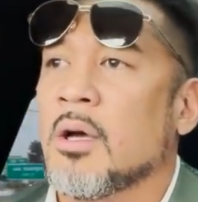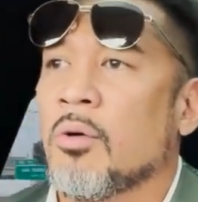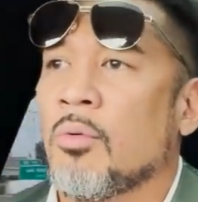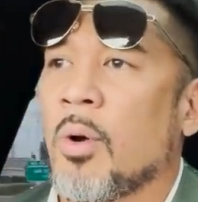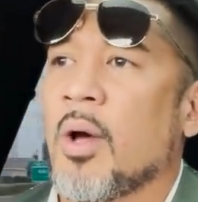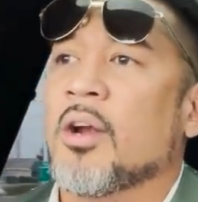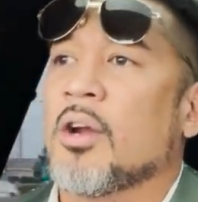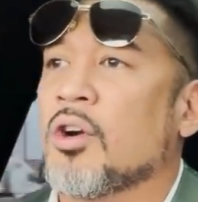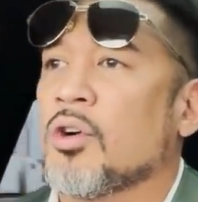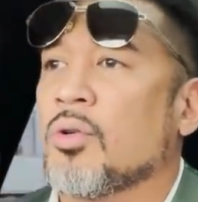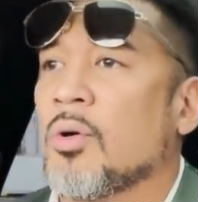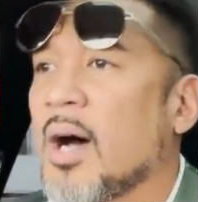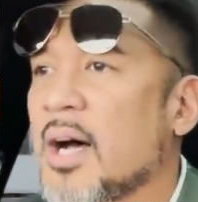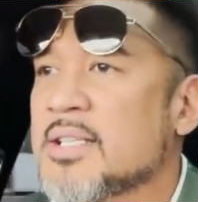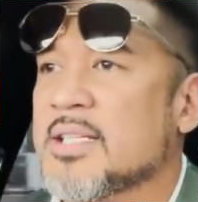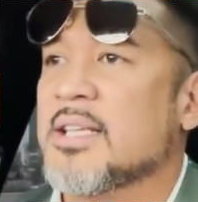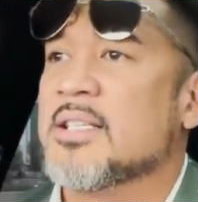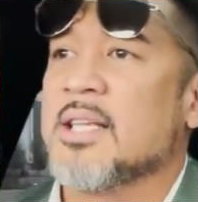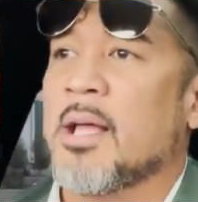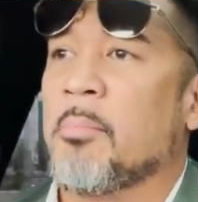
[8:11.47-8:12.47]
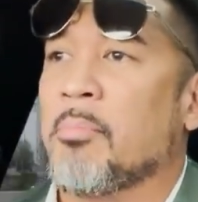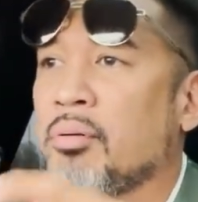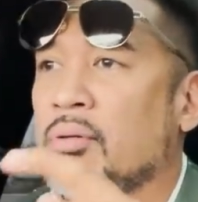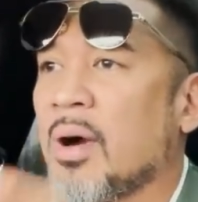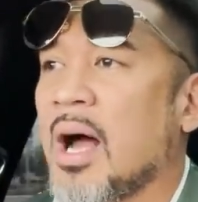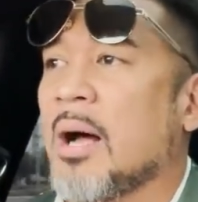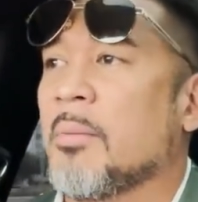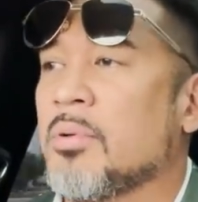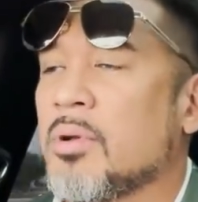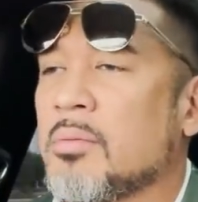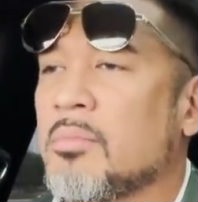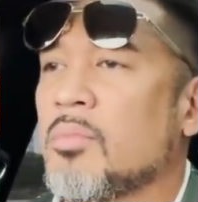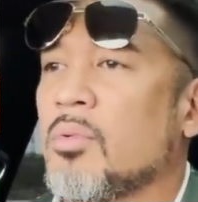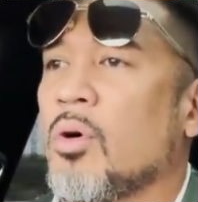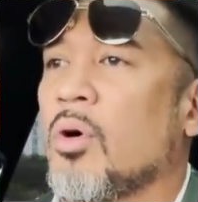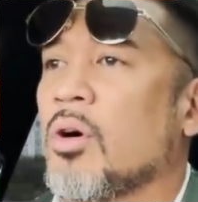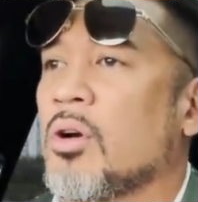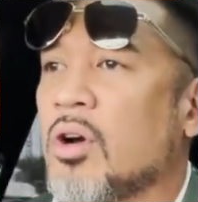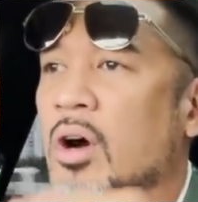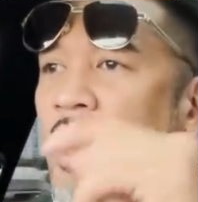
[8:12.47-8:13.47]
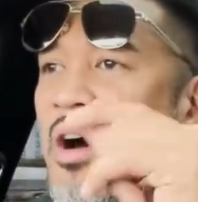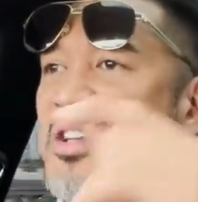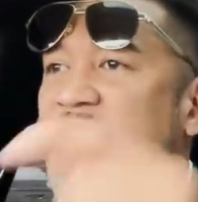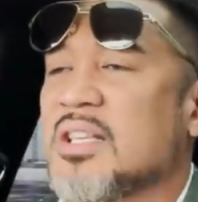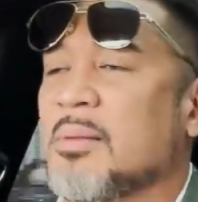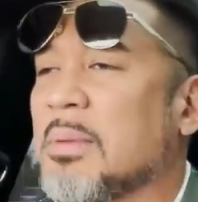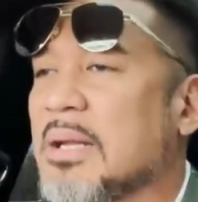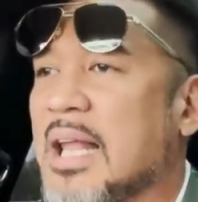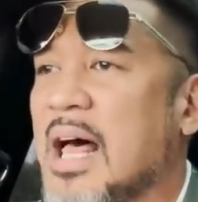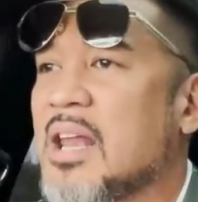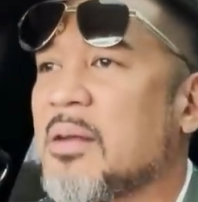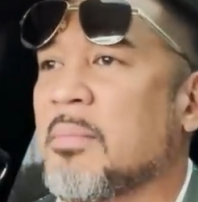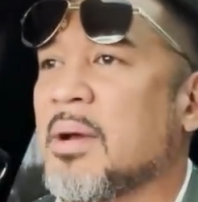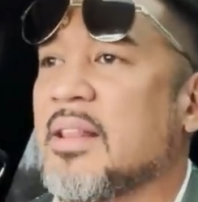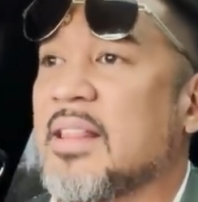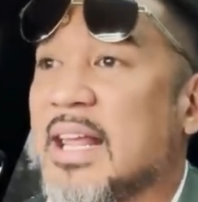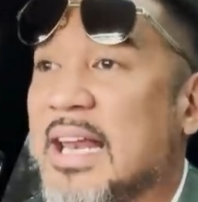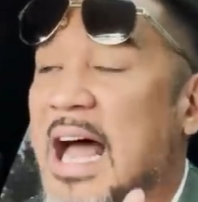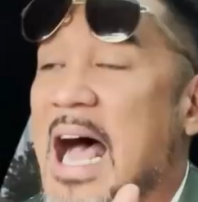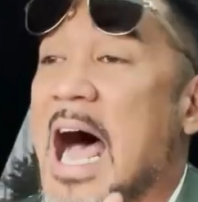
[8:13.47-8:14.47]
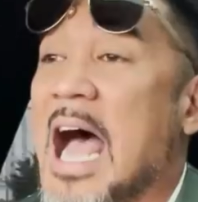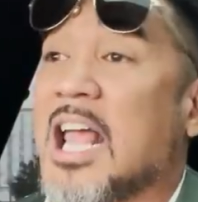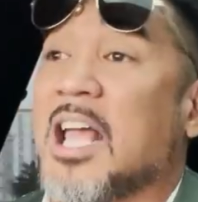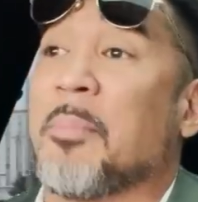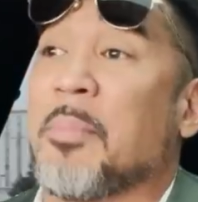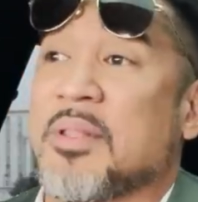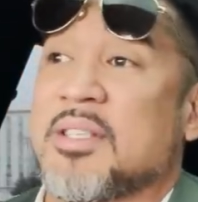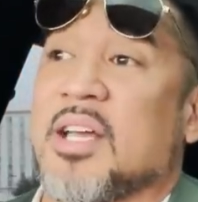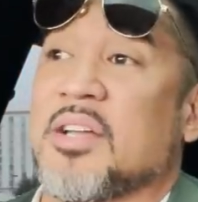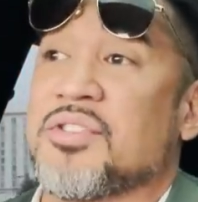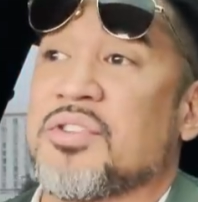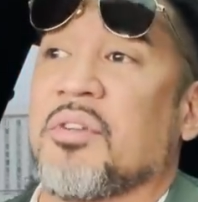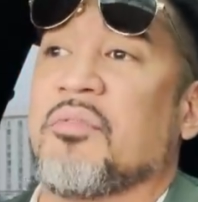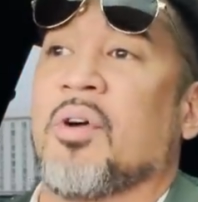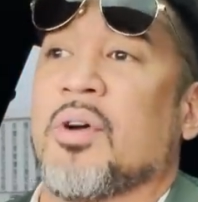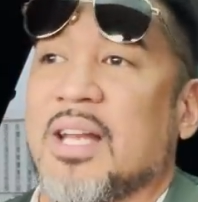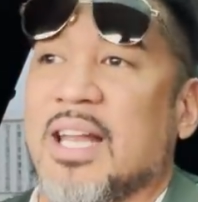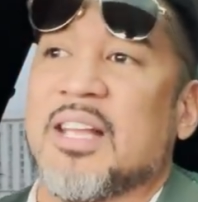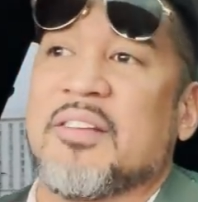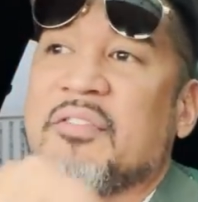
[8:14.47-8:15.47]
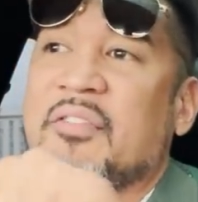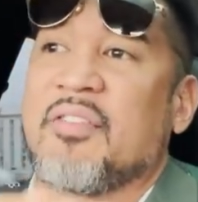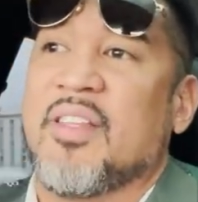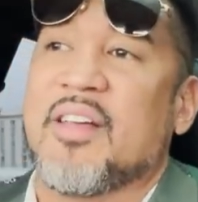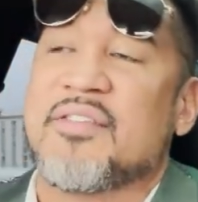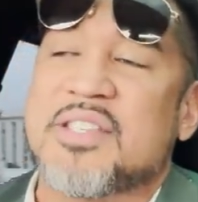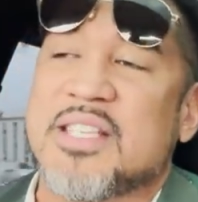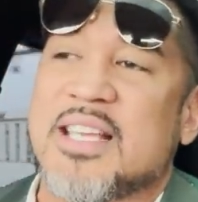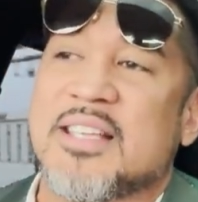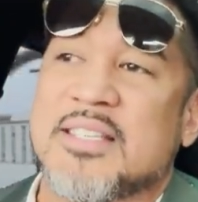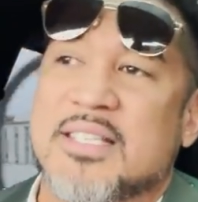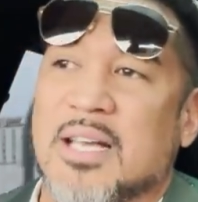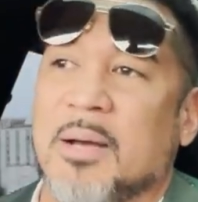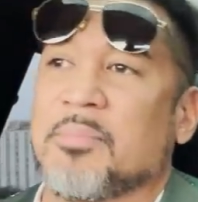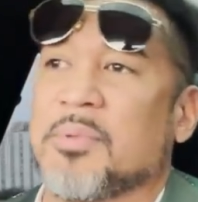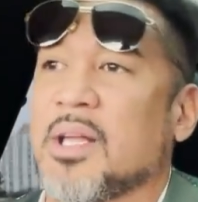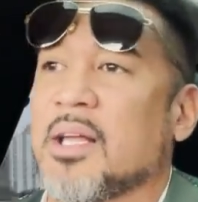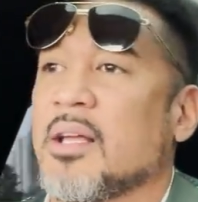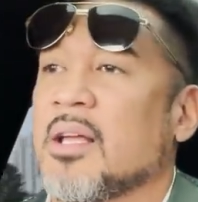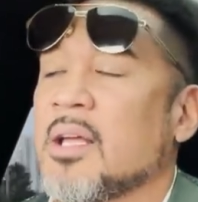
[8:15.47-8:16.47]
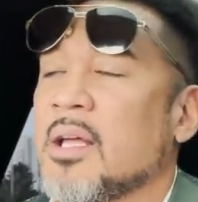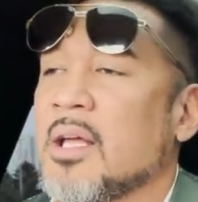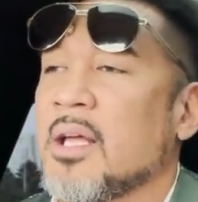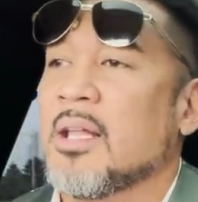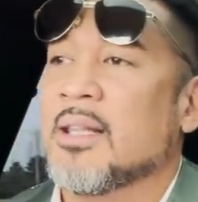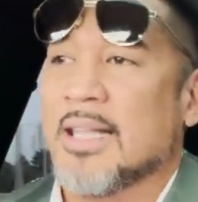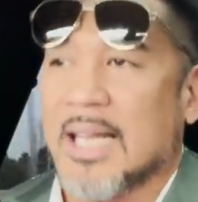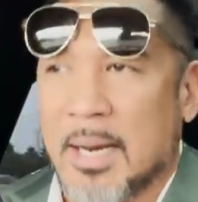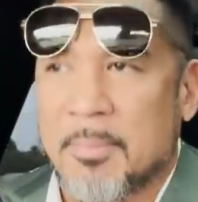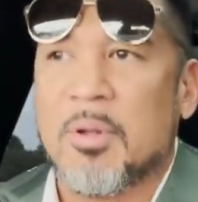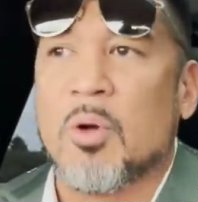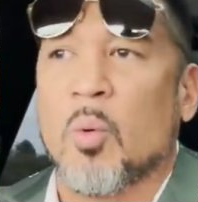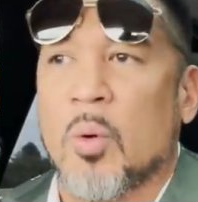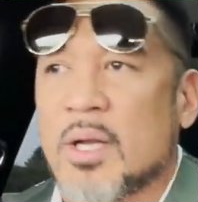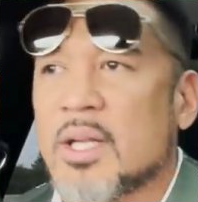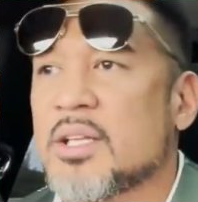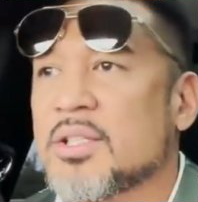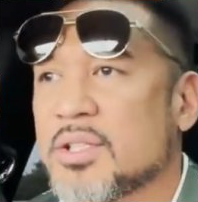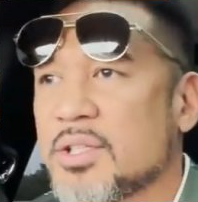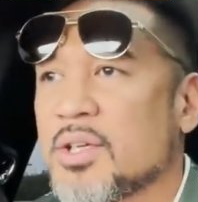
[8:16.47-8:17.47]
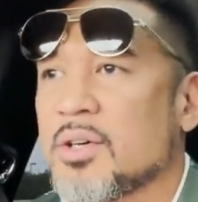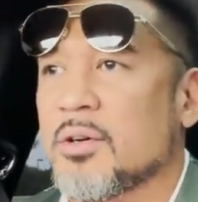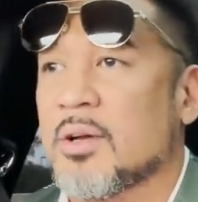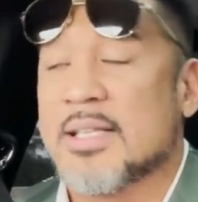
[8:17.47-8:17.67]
run across as a problem or cost them a lot of money that I could potentially avoid if this is something that I'd be willing to do?